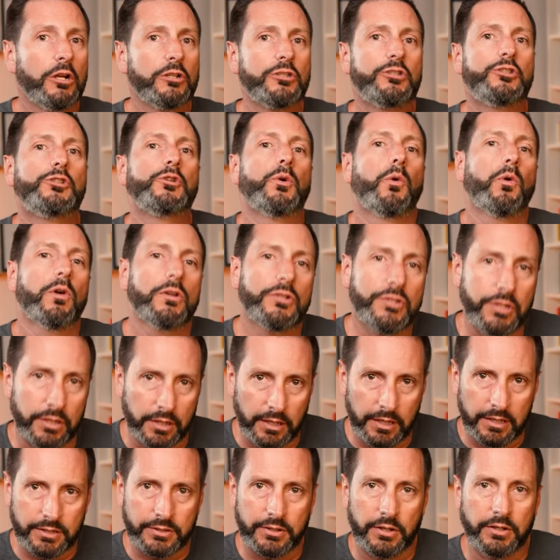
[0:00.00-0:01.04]

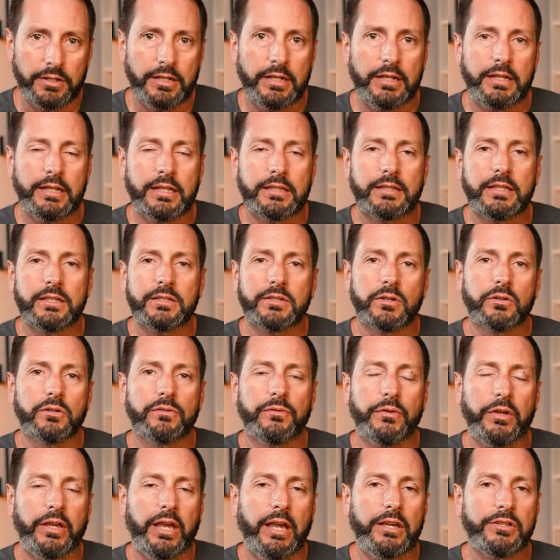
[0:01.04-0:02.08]
Georgia is starting to get these
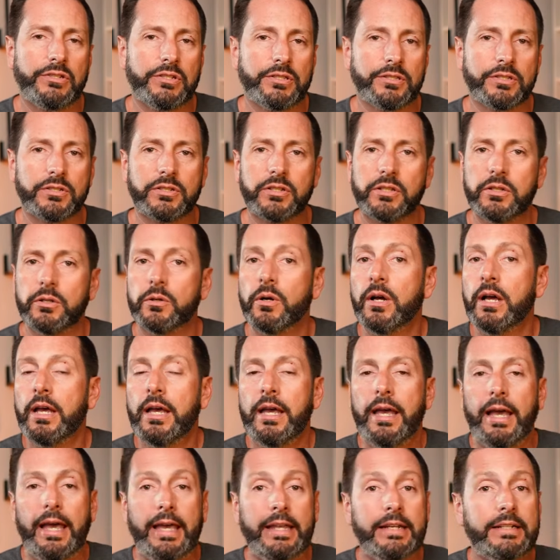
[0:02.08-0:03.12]
notifications too.
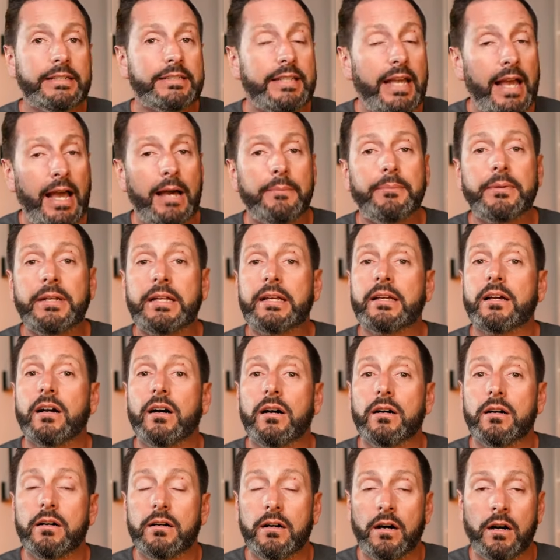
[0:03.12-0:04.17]
And it is happening
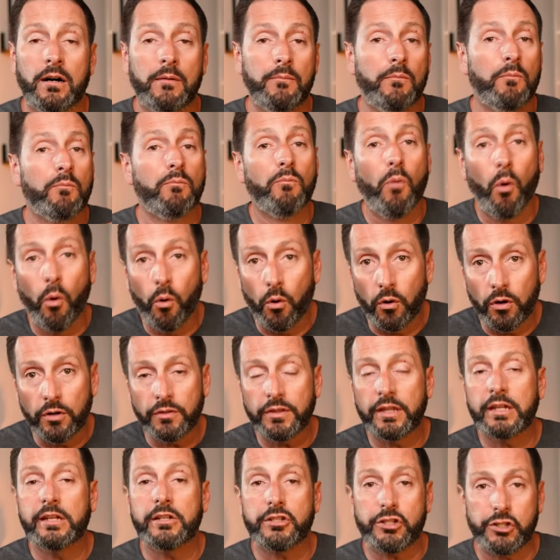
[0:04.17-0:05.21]
um, more
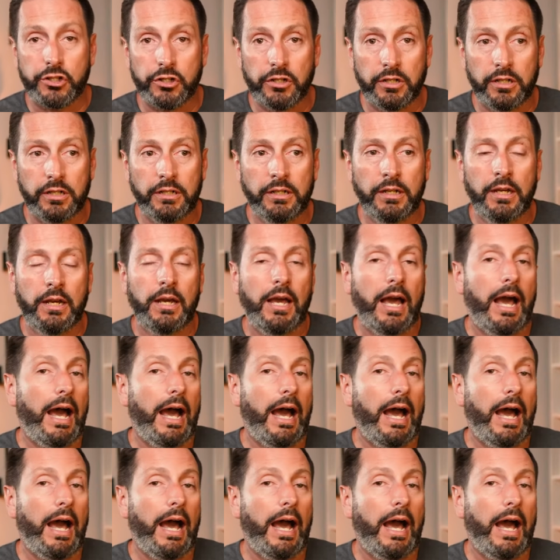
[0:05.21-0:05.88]
than it should.